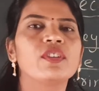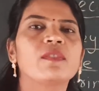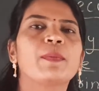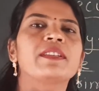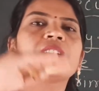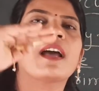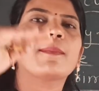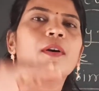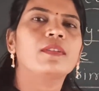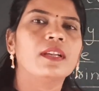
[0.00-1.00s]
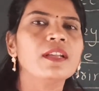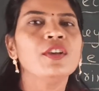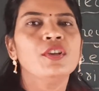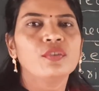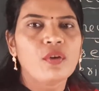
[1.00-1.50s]
is present above the
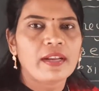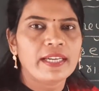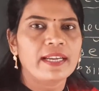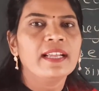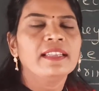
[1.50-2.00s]
solid,